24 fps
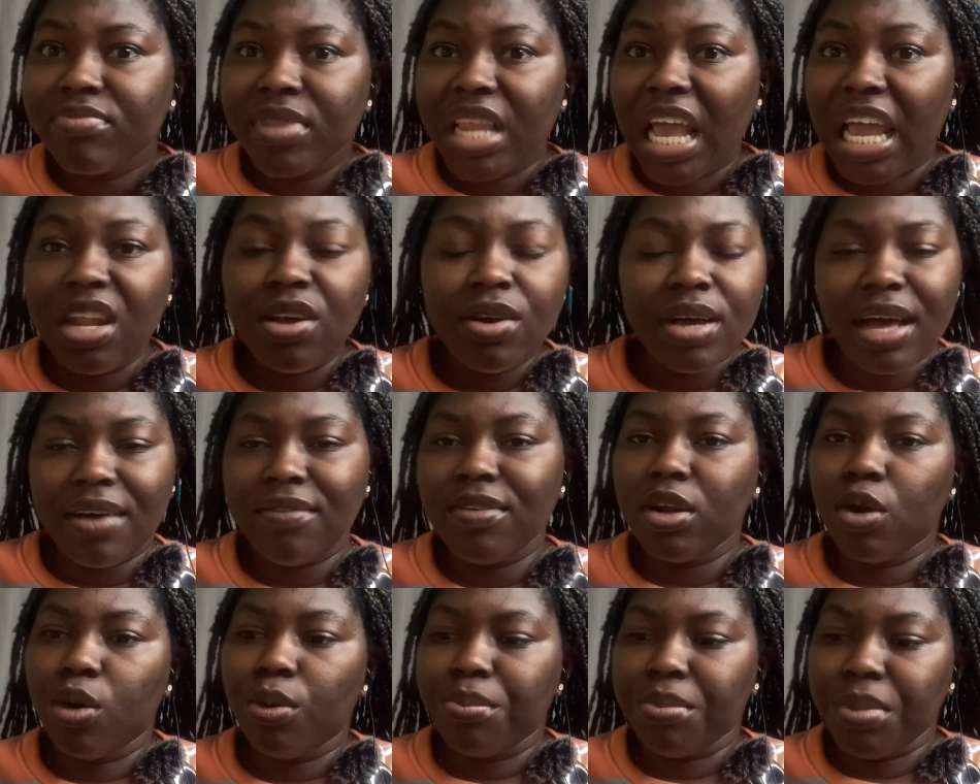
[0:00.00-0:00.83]
I don't have
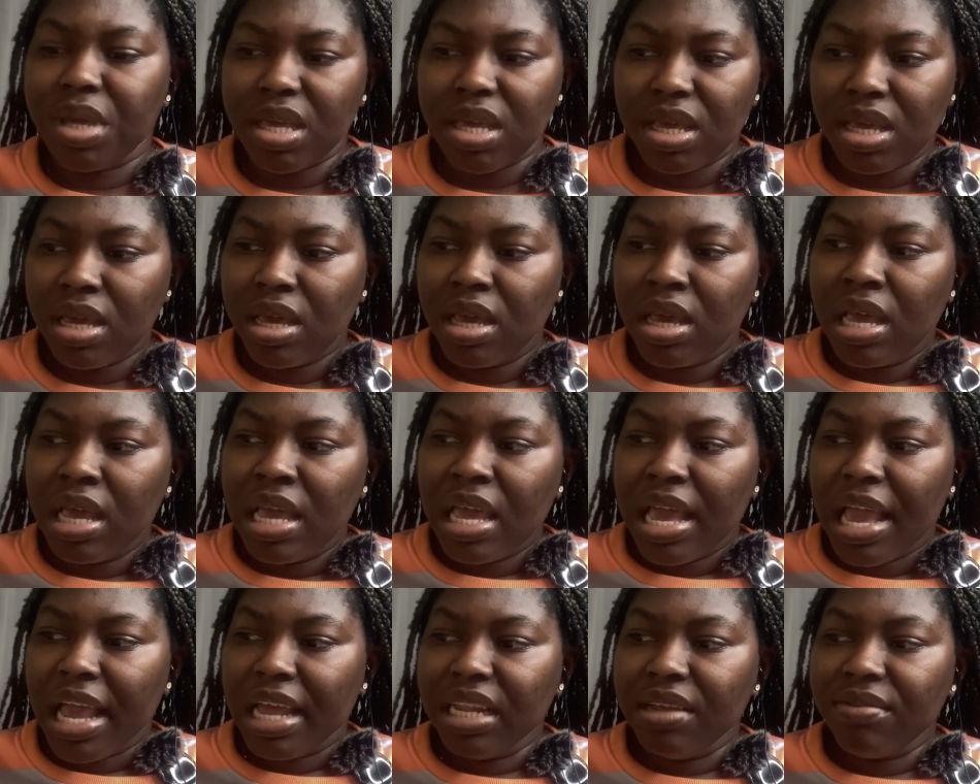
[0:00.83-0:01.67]
it on me.
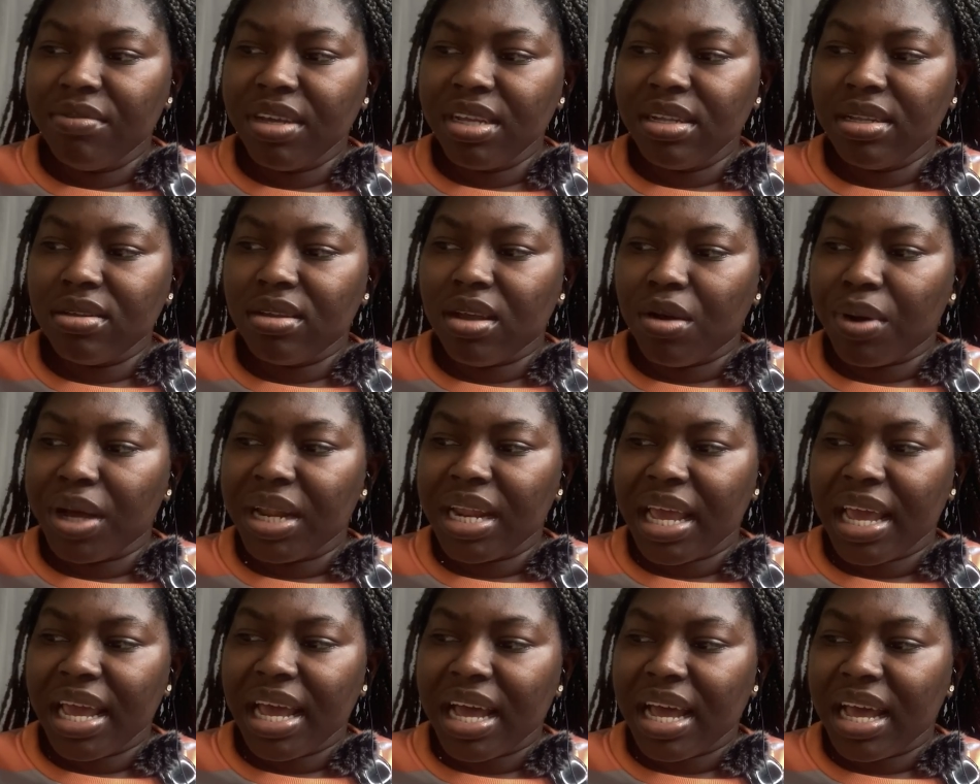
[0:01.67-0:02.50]
And even the one
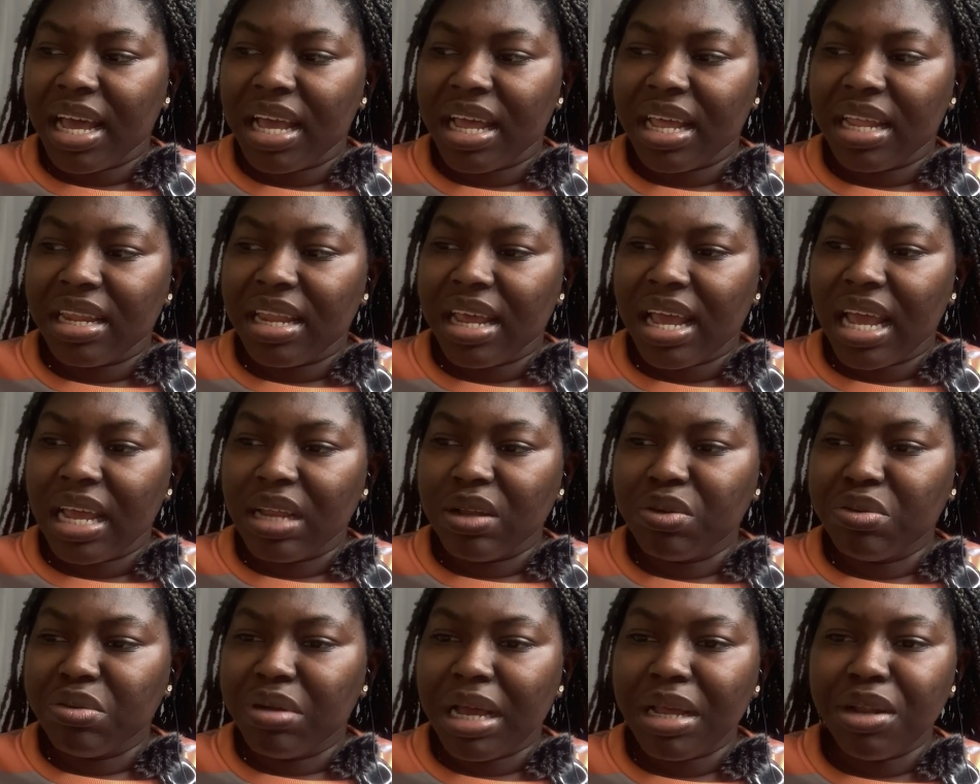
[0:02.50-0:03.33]
I had, I
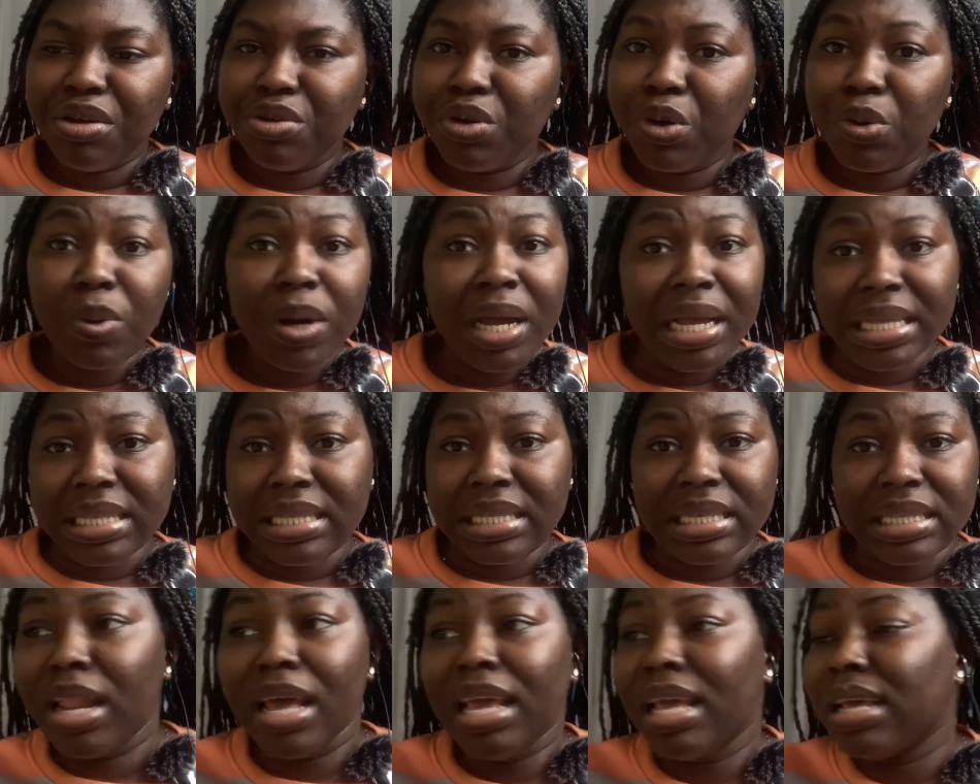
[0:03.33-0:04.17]
don't, I don't know where it
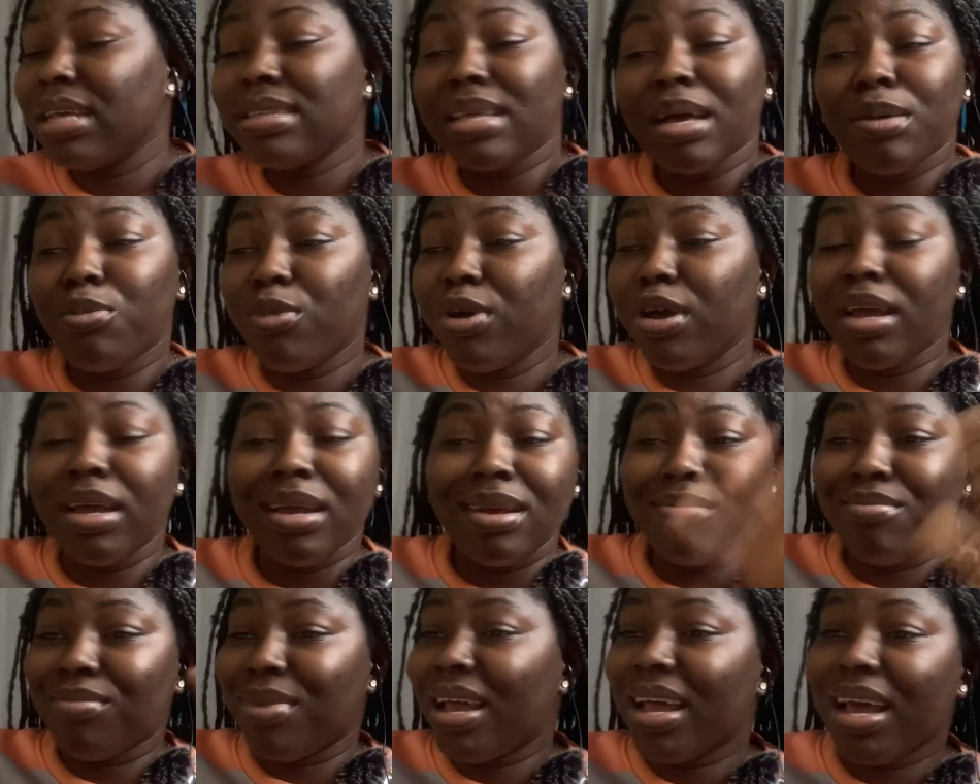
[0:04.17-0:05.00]
is. It's somewhere
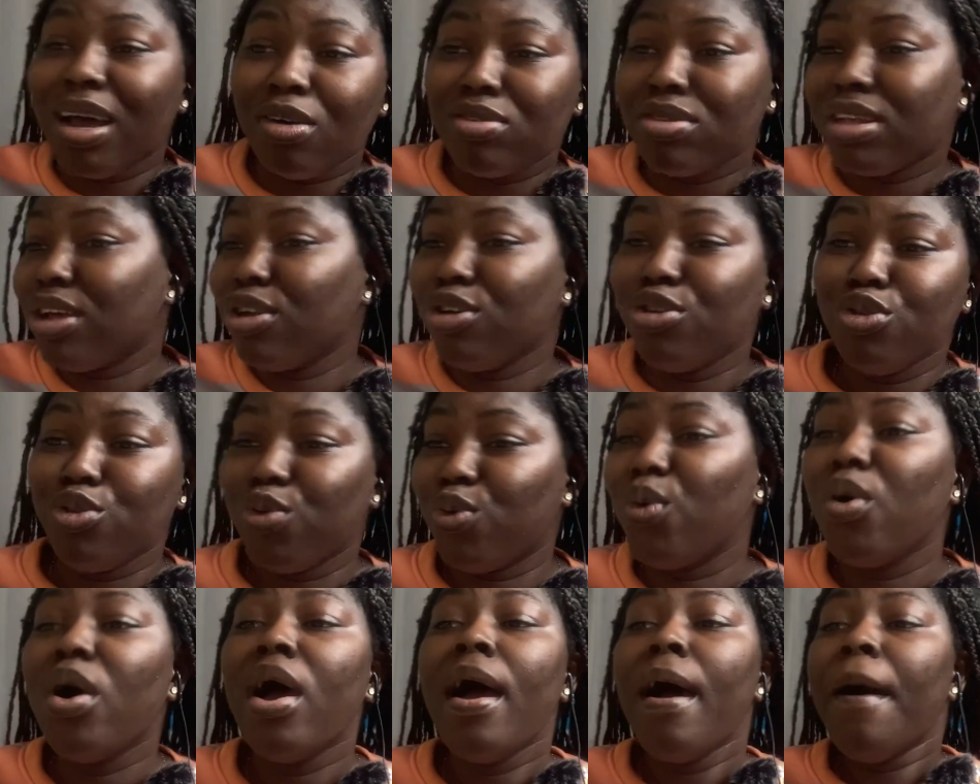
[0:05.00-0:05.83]
in my house, I don't know.